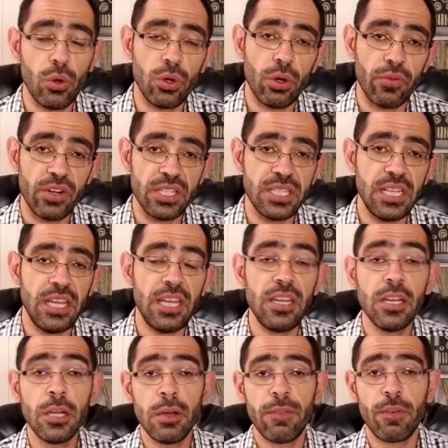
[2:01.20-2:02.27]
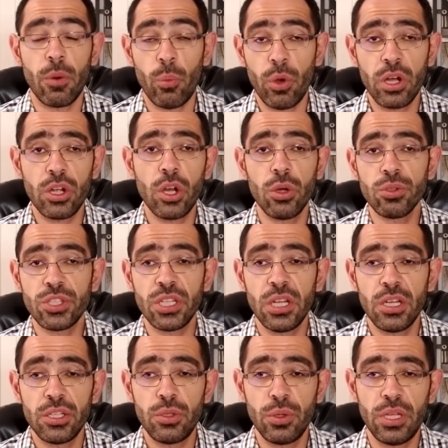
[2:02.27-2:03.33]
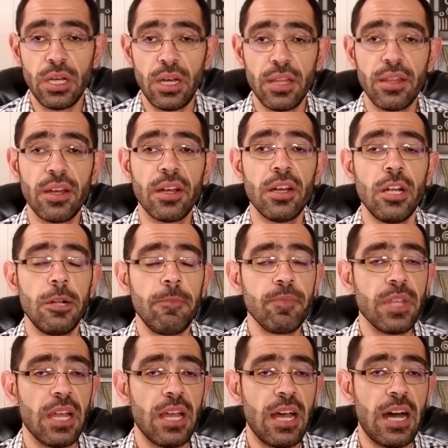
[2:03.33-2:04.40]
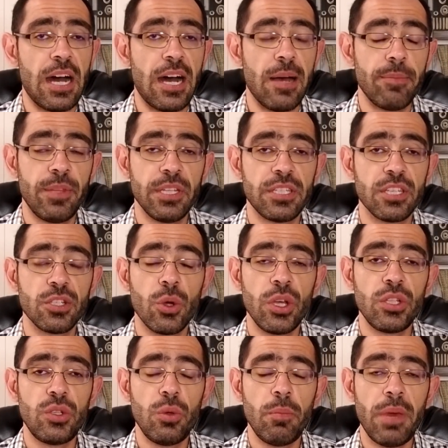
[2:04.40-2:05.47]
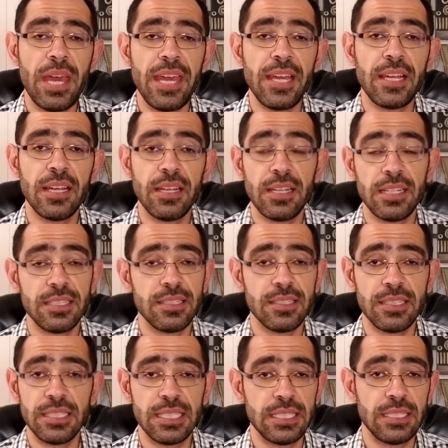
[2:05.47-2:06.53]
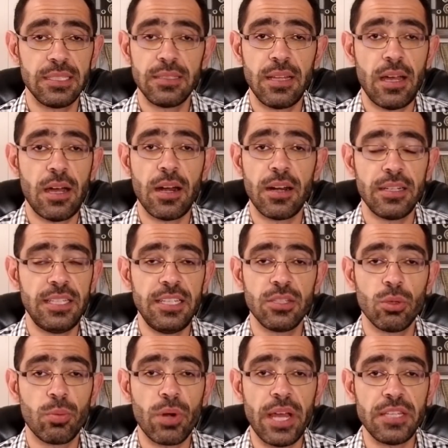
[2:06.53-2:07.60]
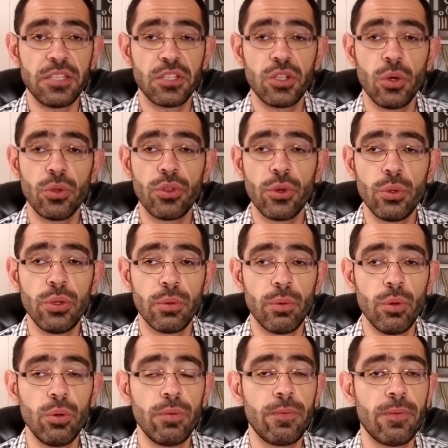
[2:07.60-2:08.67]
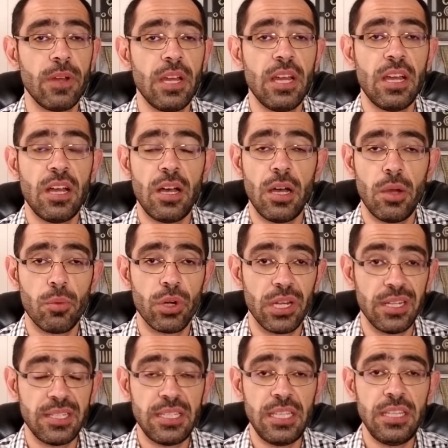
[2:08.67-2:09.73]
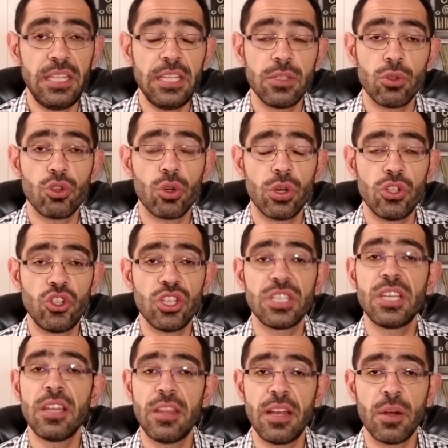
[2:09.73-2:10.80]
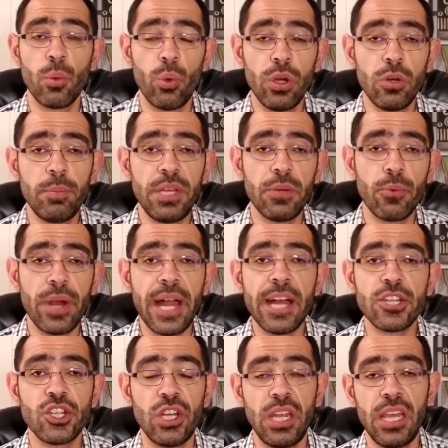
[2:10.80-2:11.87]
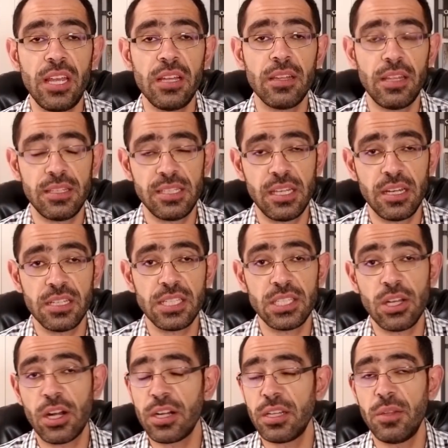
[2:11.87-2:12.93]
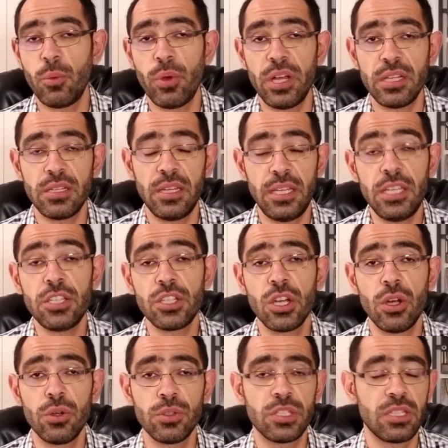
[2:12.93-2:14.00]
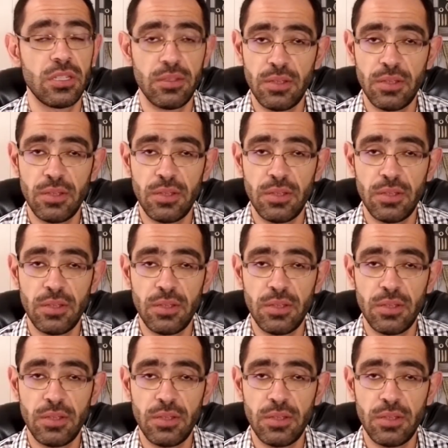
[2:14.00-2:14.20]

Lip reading: overseas from one coast to the other. This is going to make our diesel prices go through the roof. We're going to see diesel shortages. There will be rationing that's going to start in the East Coast